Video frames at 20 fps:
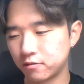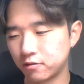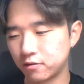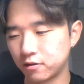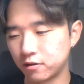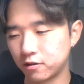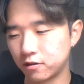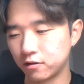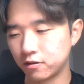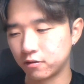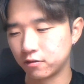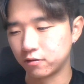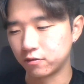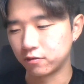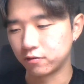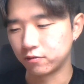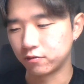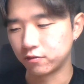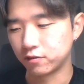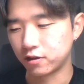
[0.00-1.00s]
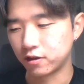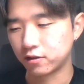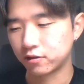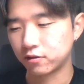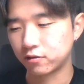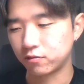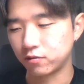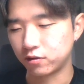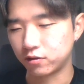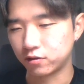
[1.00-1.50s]
and
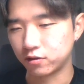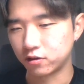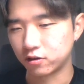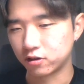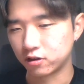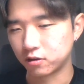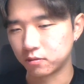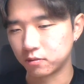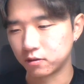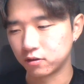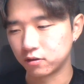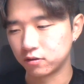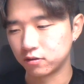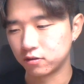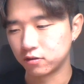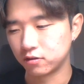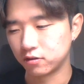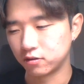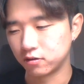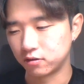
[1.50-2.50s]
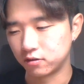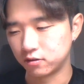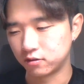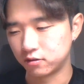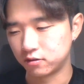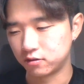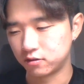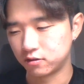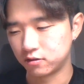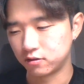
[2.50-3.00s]
next we talk about the
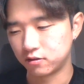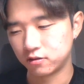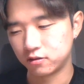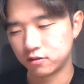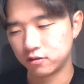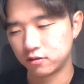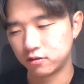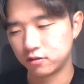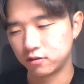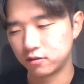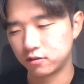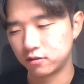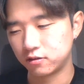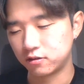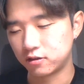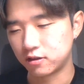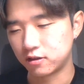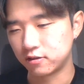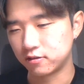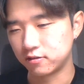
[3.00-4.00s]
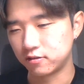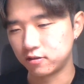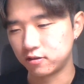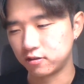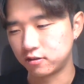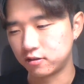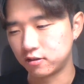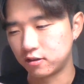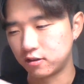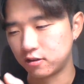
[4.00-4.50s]

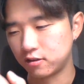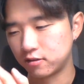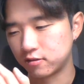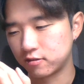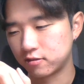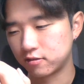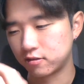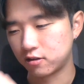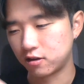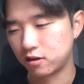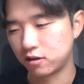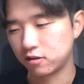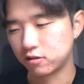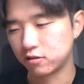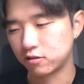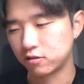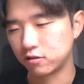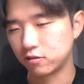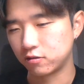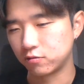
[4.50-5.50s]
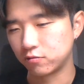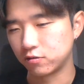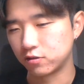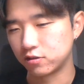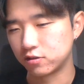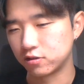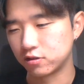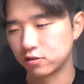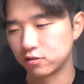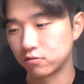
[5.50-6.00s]
density state,
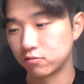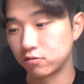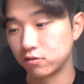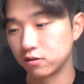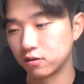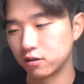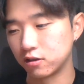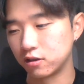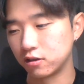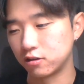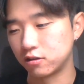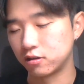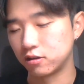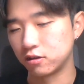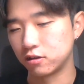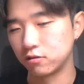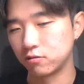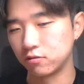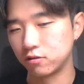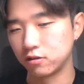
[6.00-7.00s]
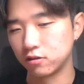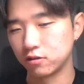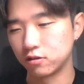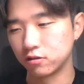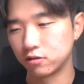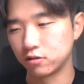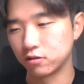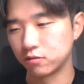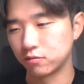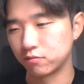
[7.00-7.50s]
which is related with
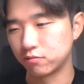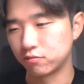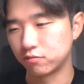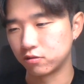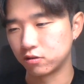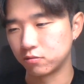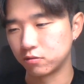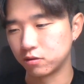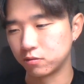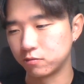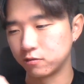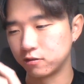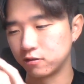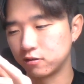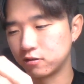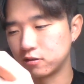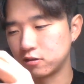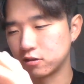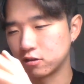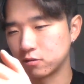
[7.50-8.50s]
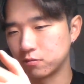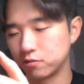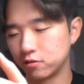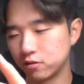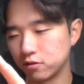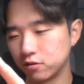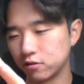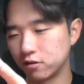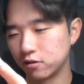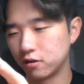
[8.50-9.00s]
the probability of
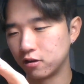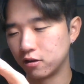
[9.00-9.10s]
the